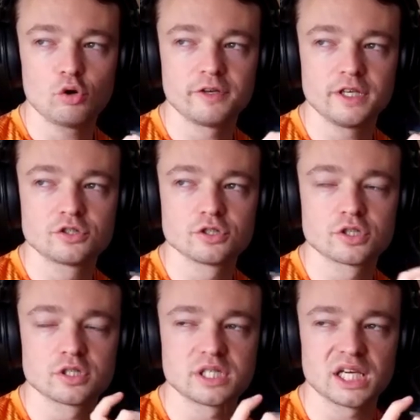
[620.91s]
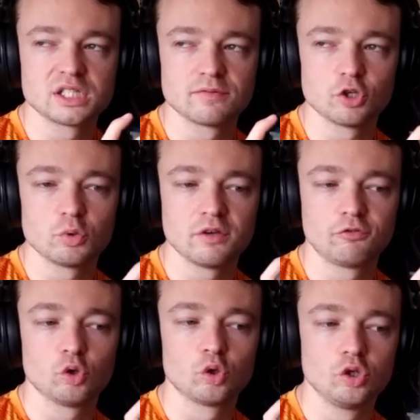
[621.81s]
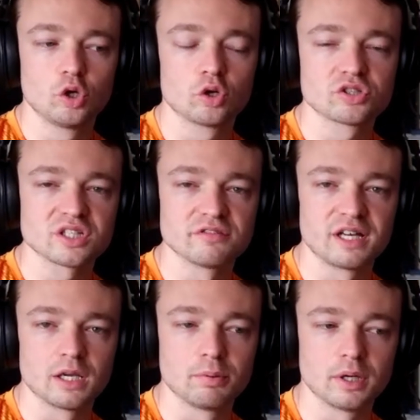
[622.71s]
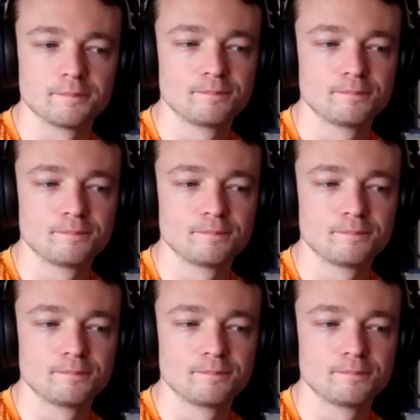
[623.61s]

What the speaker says: features than Data View if you're not a developer.